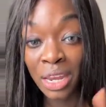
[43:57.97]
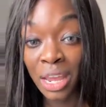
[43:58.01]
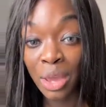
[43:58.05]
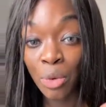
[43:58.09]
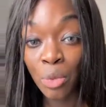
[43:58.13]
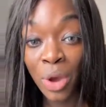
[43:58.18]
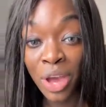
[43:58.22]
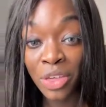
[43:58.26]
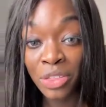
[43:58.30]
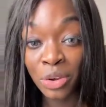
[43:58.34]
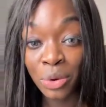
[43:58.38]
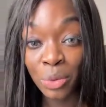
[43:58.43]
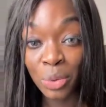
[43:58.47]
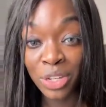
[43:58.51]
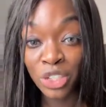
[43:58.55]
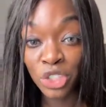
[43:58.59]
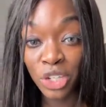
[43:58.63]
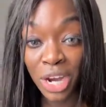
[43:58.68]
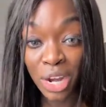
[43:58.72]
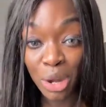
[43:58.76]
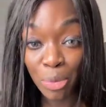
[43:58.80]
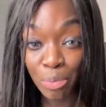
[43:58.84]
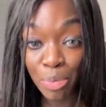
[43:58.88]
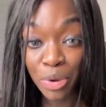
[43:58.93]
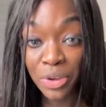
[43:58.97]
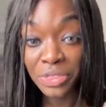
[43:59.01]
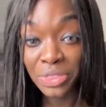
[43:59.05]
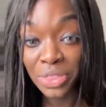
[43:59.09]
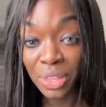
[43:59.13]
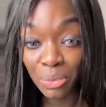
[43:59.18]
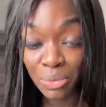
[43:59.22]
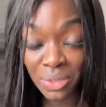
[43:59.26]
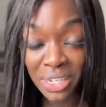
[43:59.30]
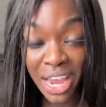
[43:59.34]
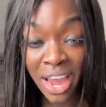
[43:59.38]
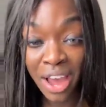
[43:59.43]
And whether we try to
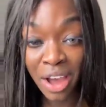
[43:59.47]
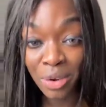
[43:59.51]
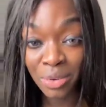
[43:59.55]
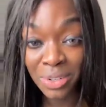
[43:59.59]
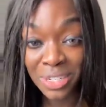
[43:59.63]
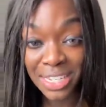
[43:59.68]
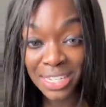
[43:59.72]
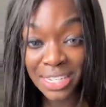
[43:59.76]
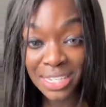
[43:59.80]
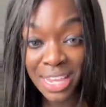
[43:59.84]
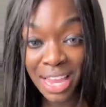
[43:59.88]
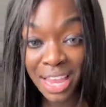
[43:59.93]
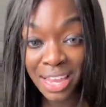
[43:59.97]
put them down